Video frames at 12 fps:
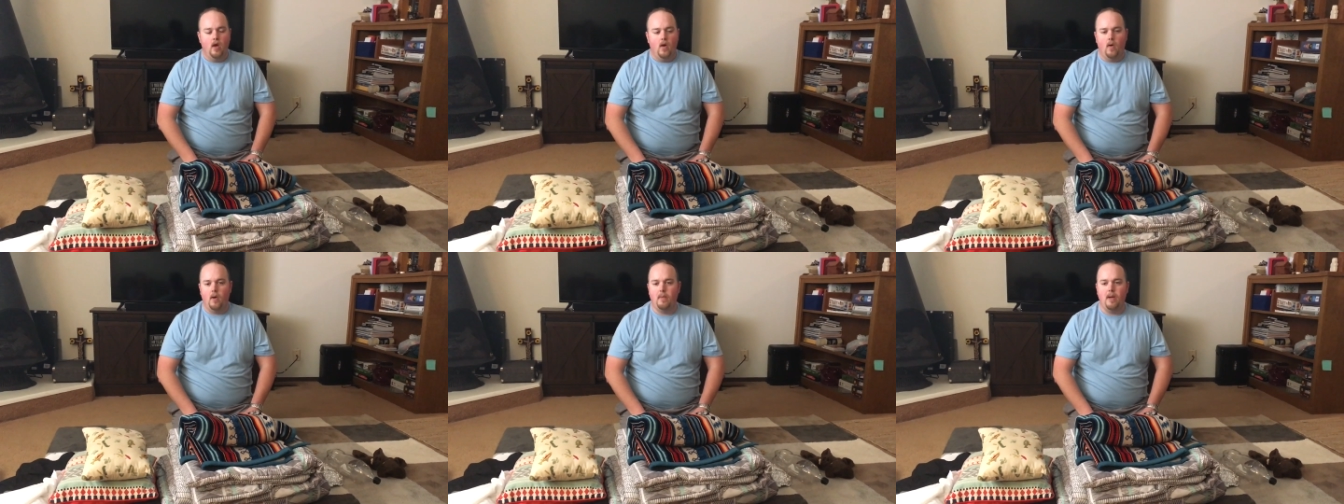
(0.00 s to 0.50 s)

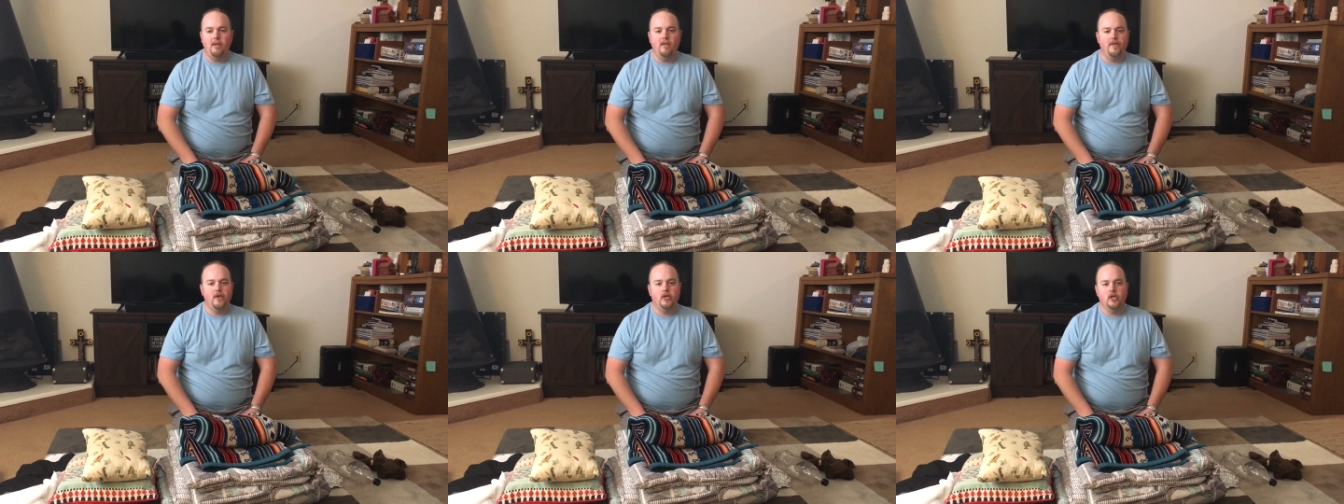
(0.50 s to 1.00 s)
or maybe if
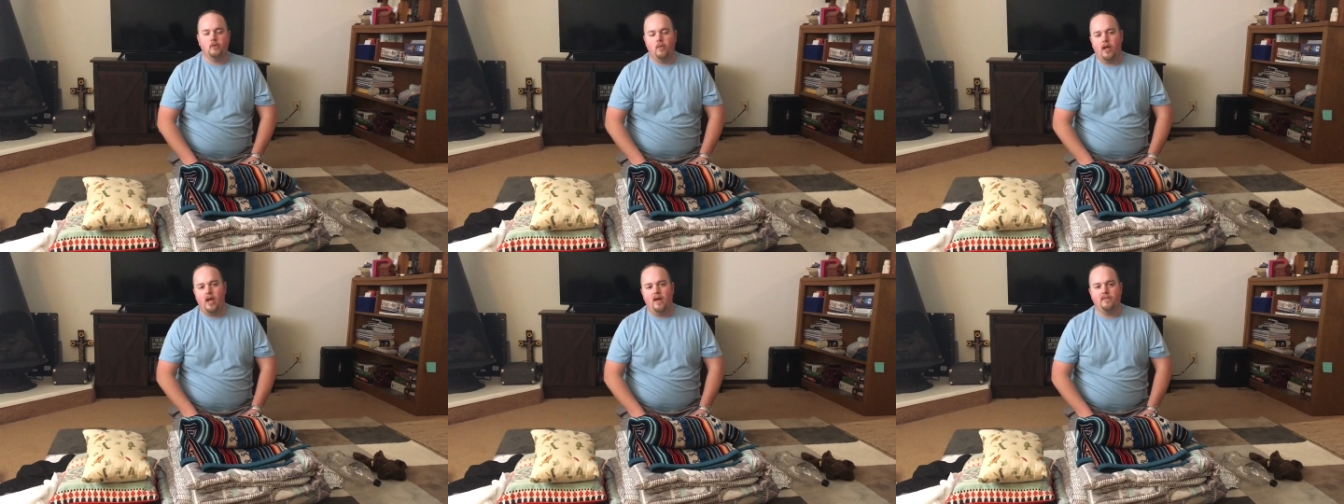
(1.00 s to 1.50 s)
you just want
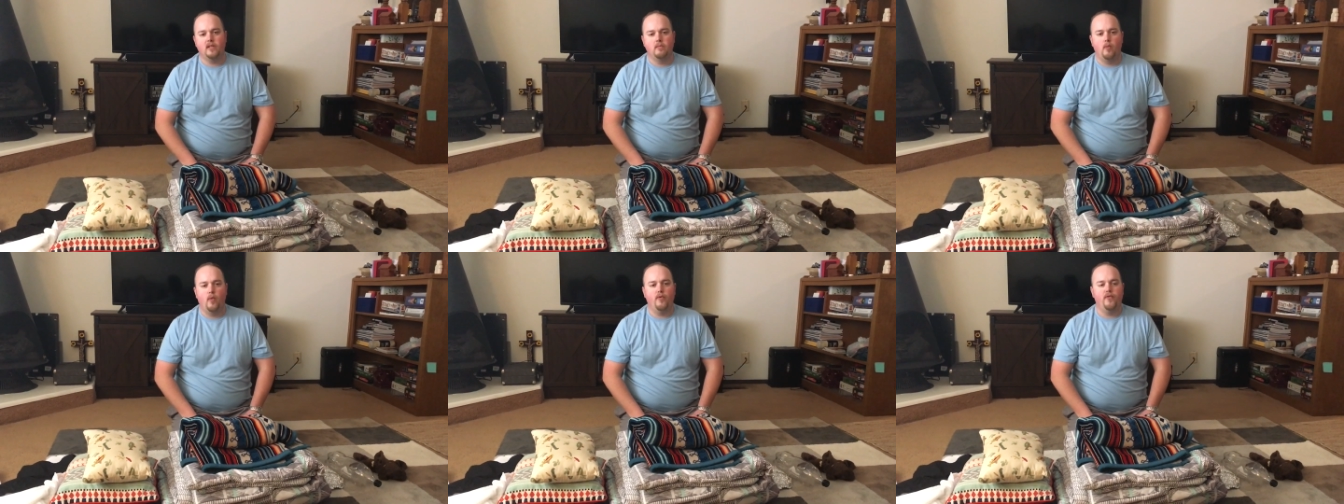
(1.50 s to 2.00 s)
to have some
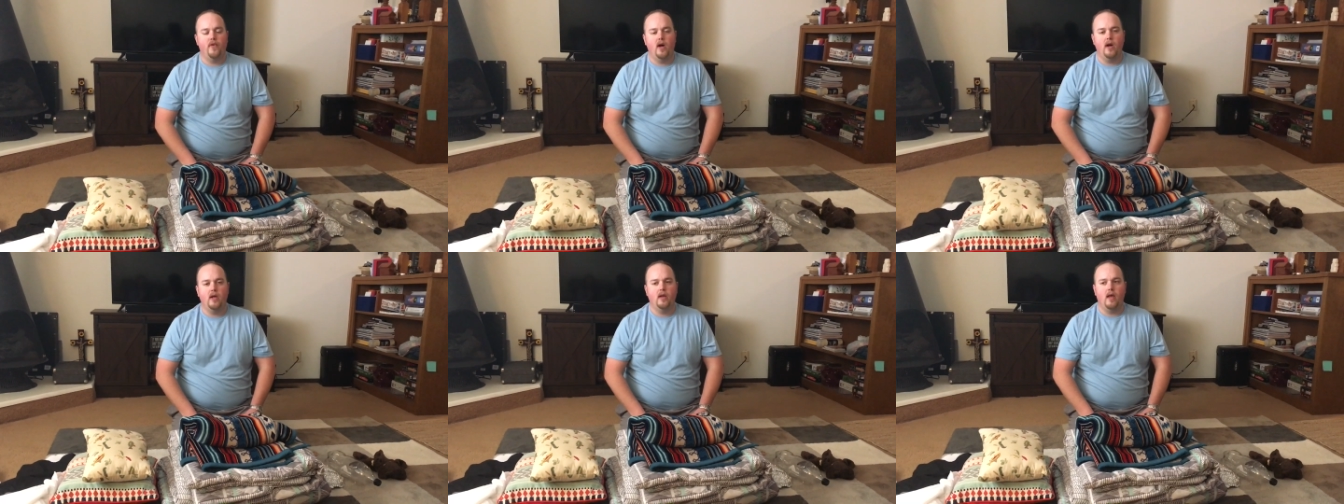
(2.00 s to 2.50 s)
more
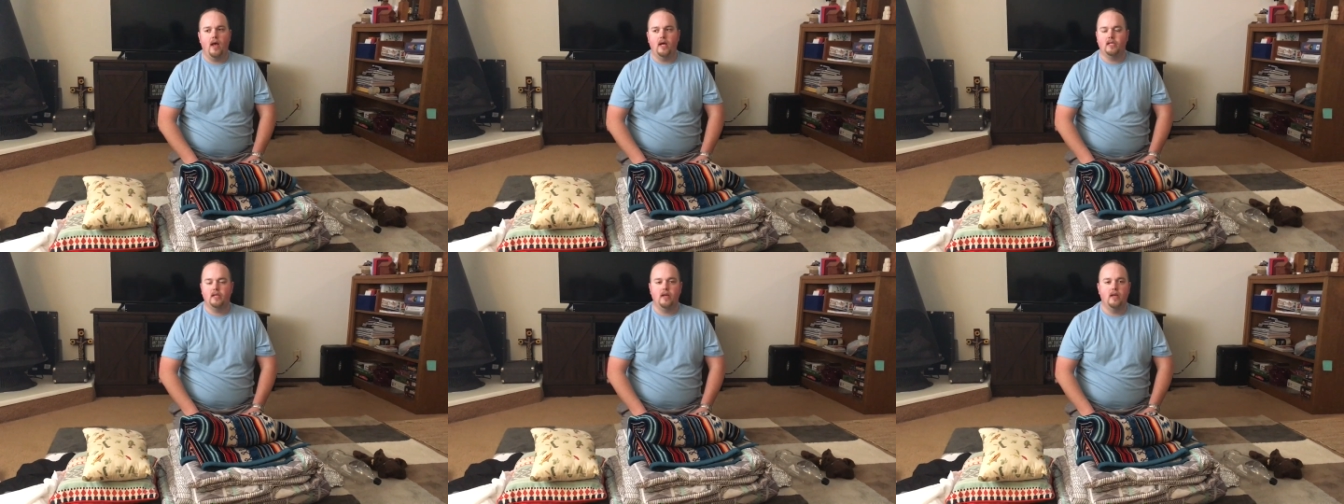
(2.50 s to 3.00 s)
fun
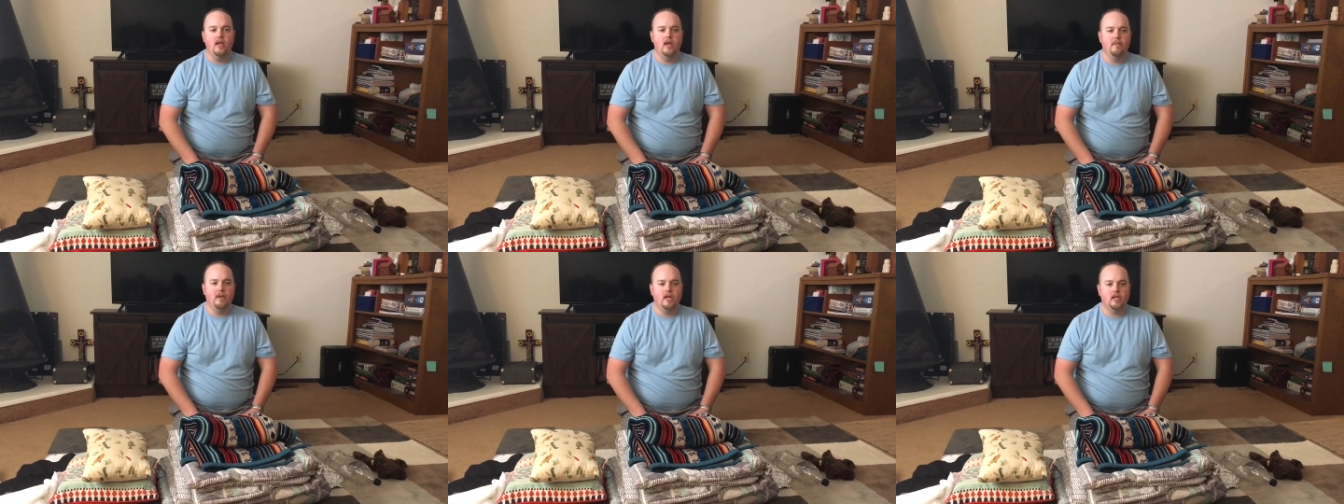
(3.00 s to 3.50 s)
as an
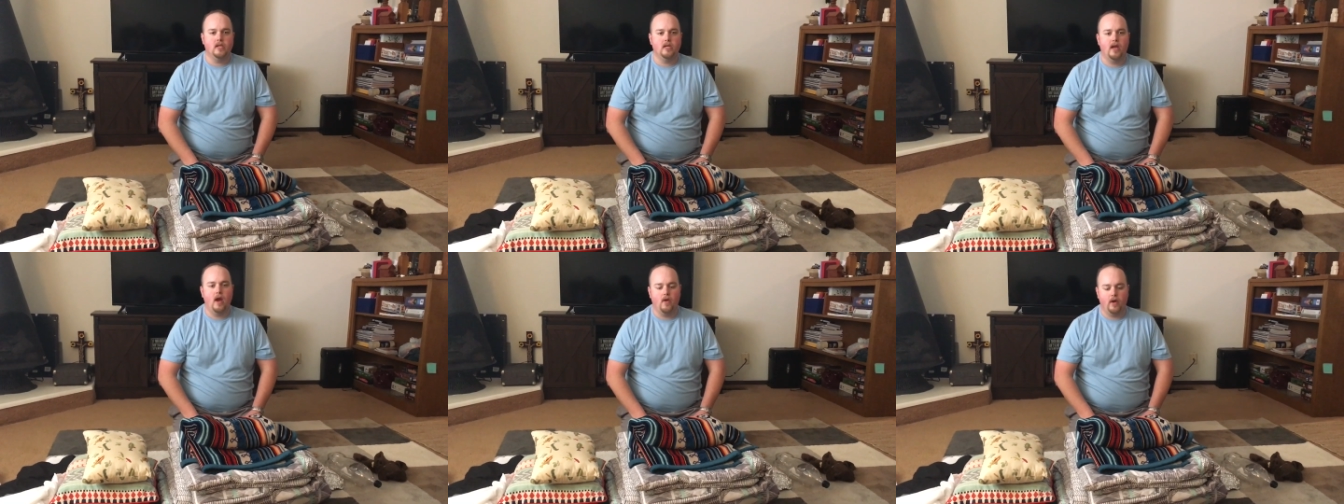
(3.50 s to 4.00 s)
EMS
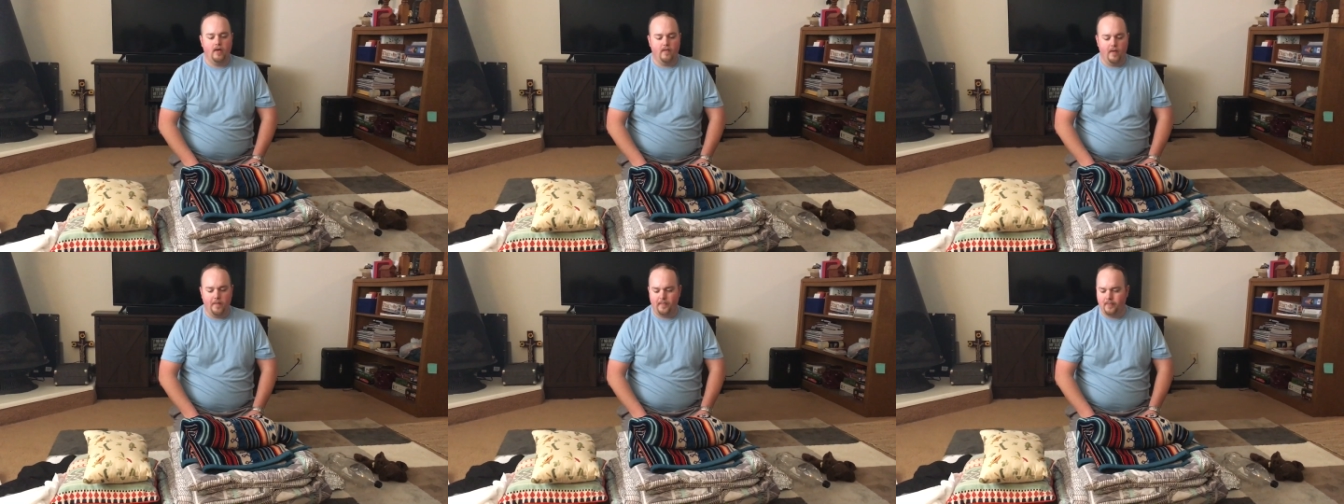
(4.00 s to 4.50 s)
caregiver.
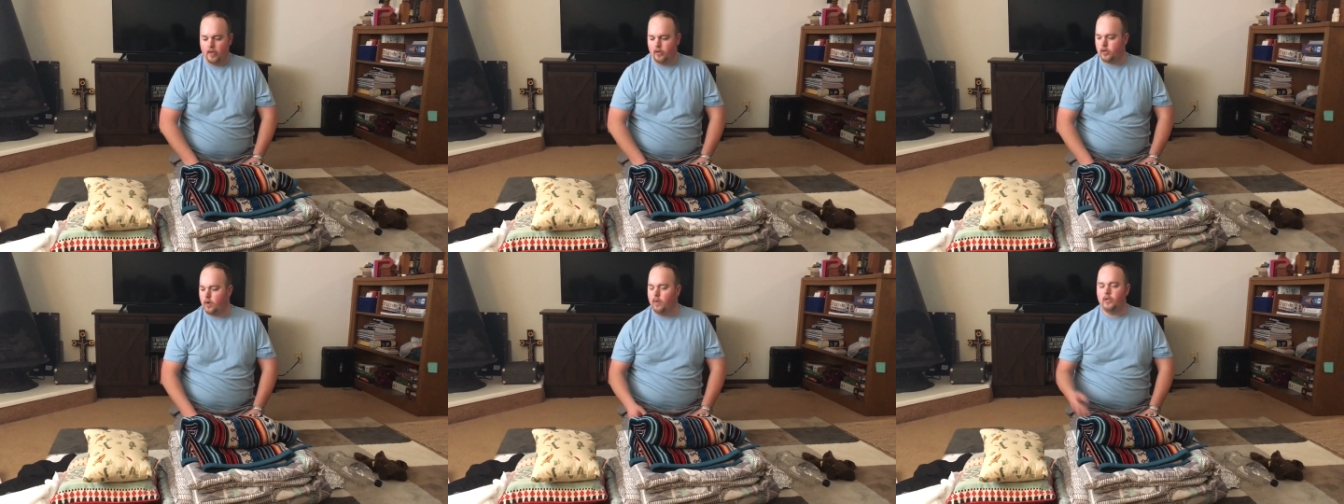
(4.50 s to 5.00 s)

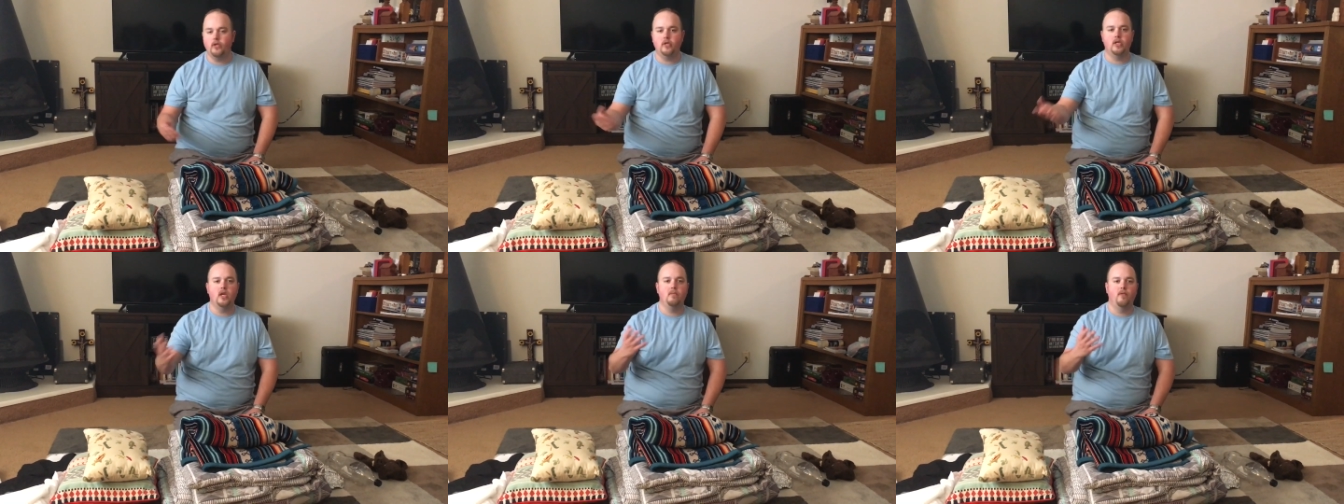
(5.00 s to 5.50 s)
So what you
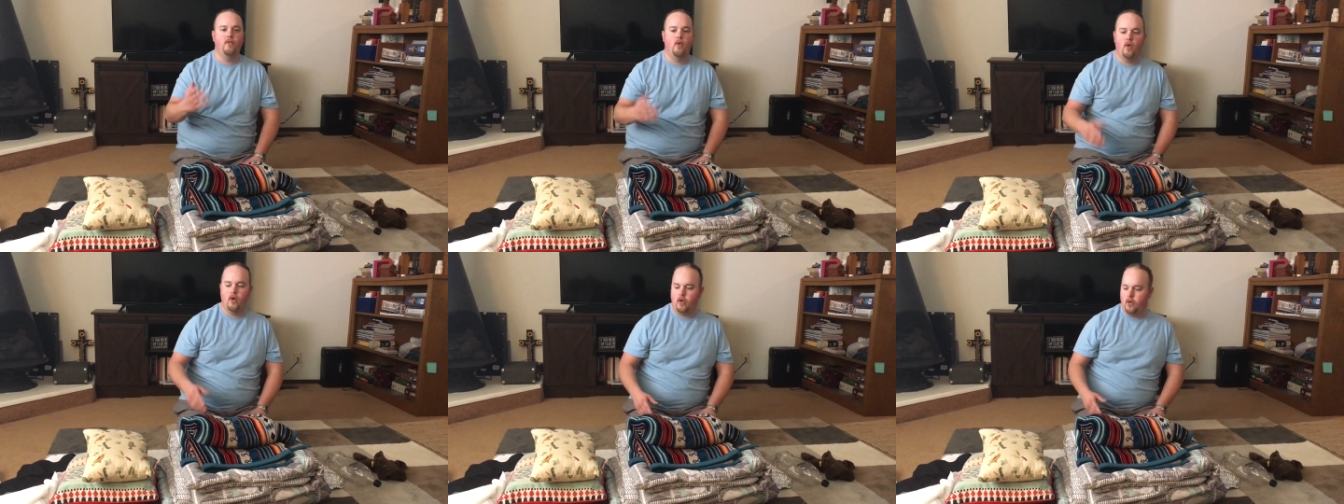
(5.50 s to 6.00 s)
see
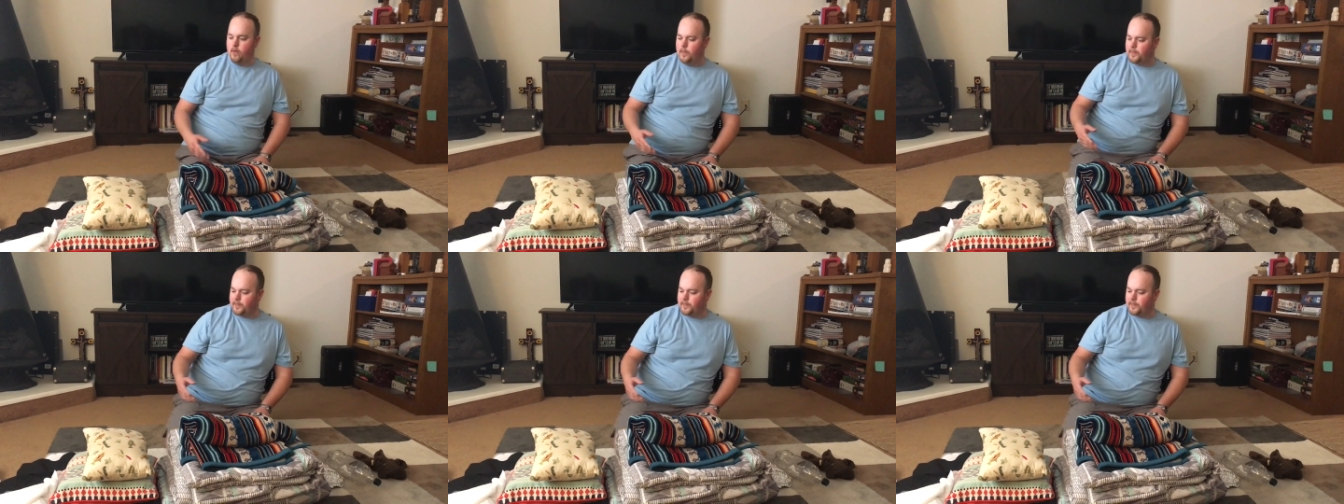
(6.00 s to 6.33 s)
before you